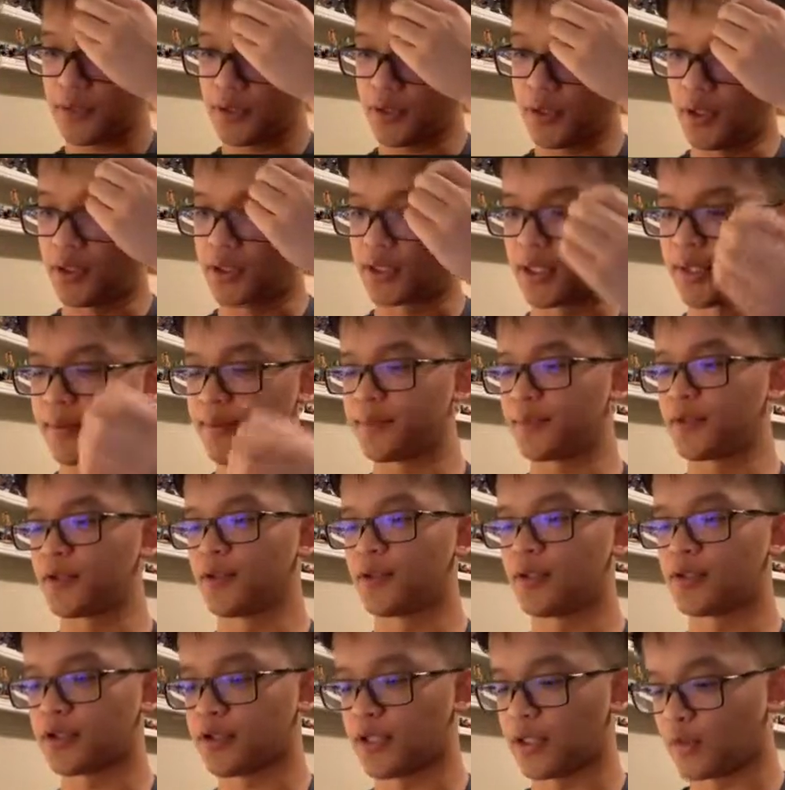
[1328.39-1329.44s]
Okay,
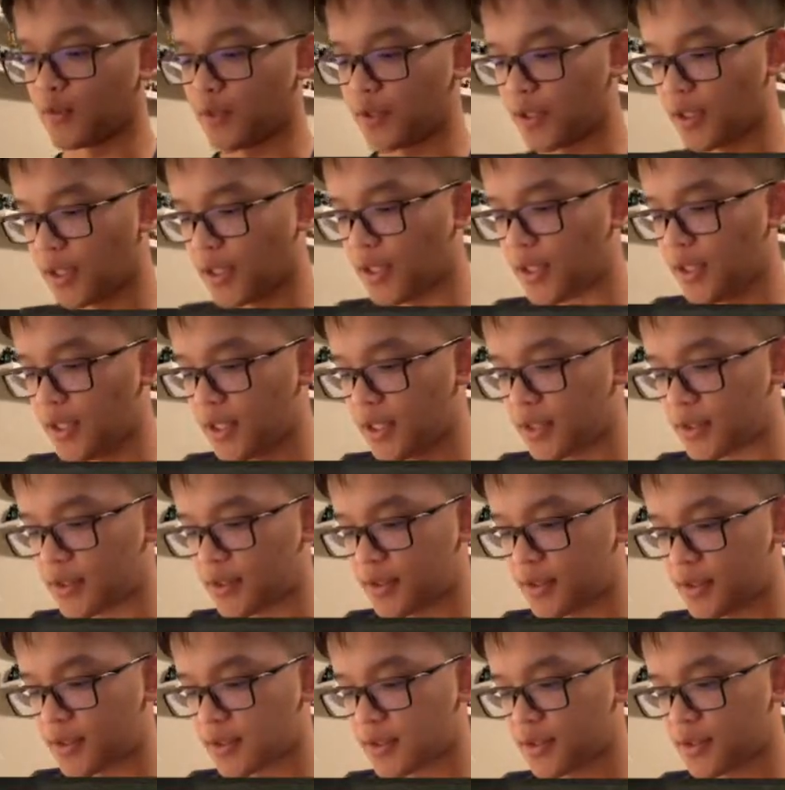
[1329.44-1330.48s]
looks like we got
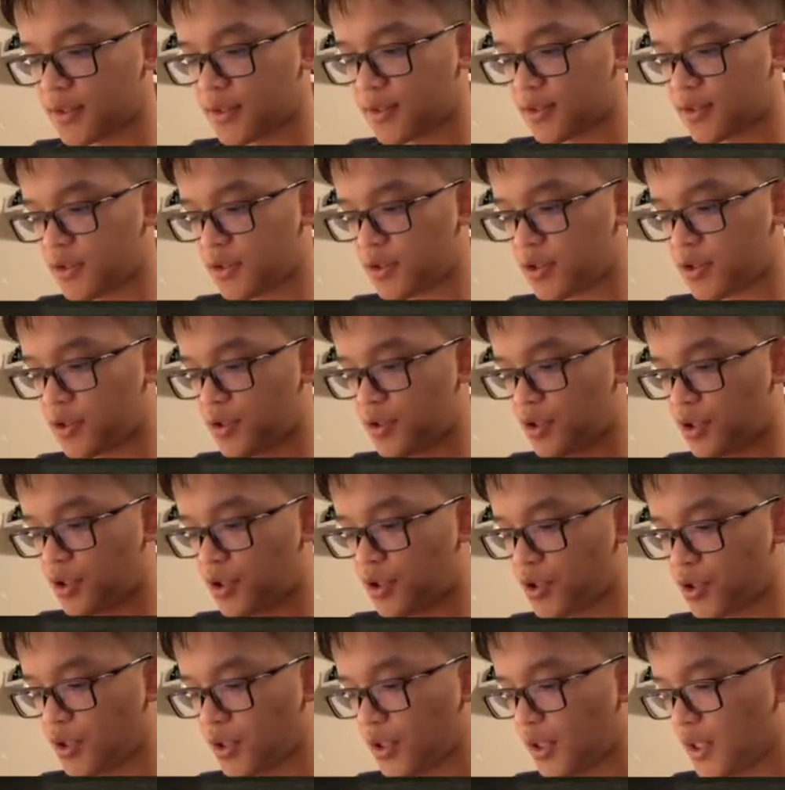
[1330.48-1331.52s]

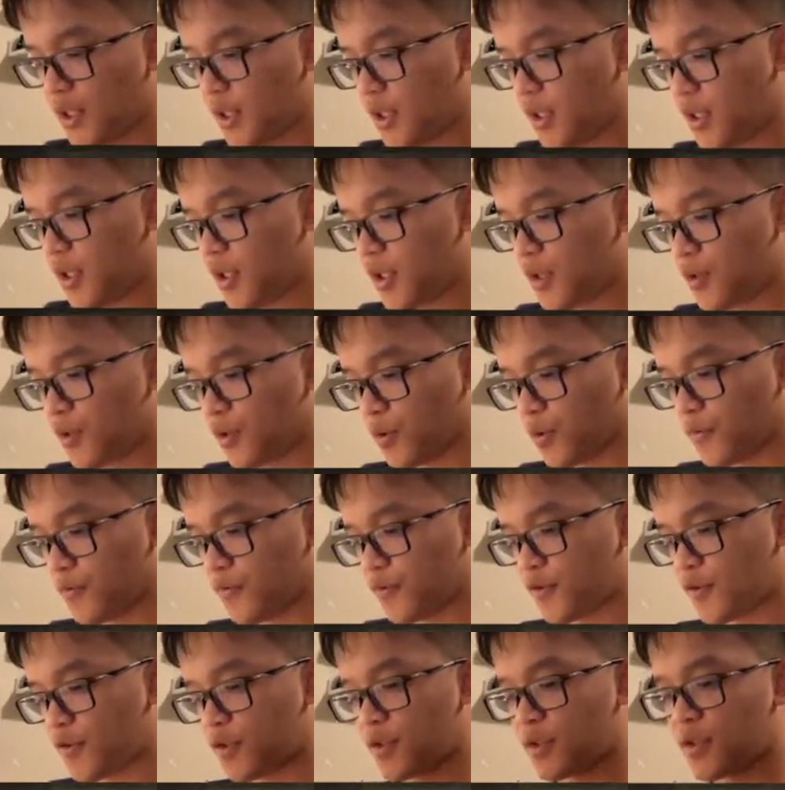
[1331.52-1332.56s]
a total of
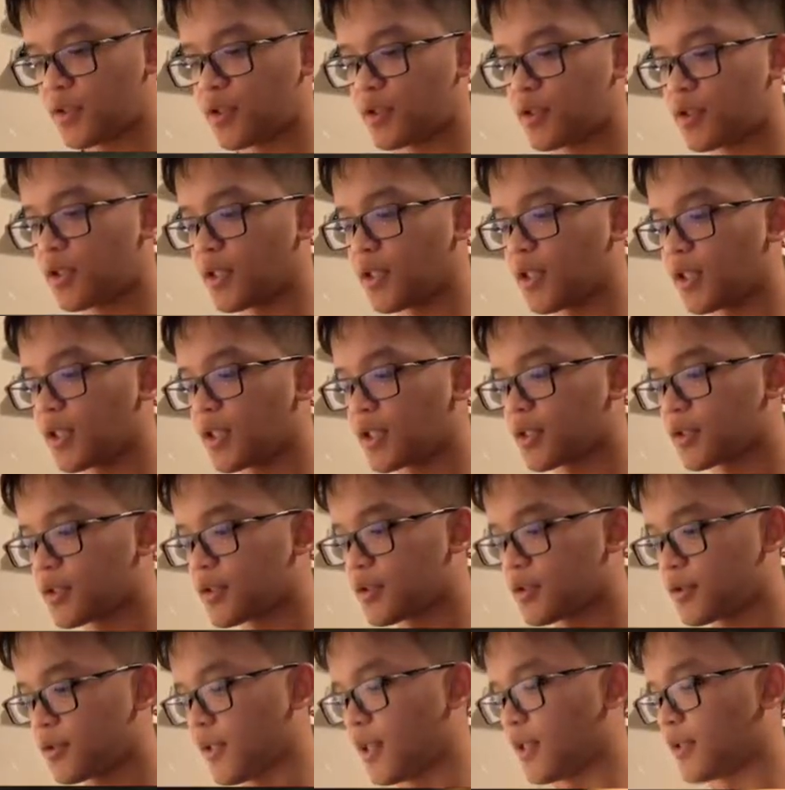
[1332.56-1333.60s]

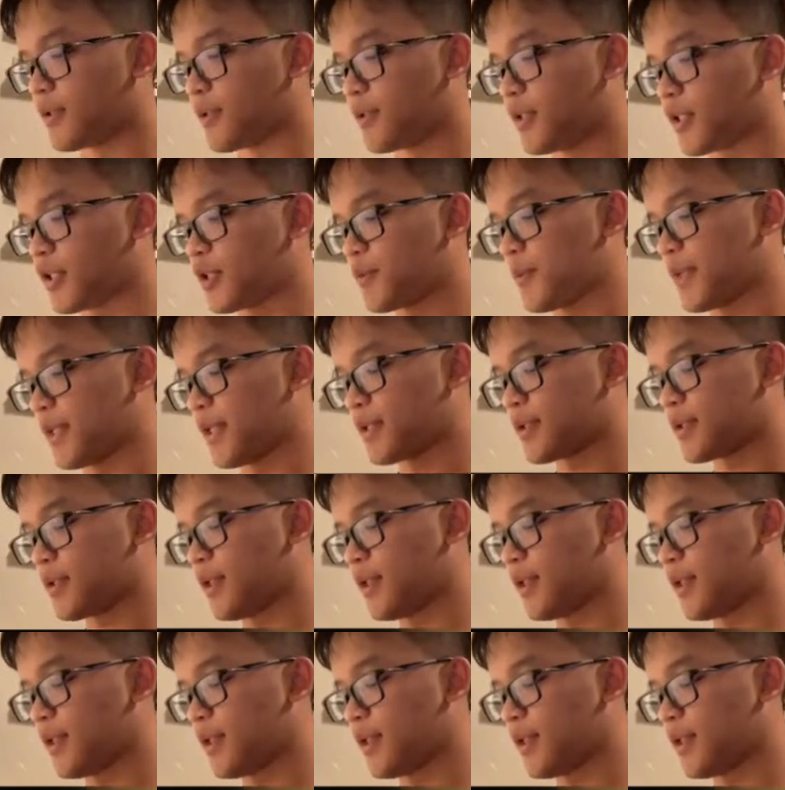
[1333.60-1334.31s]
6. Yeah, 6 packs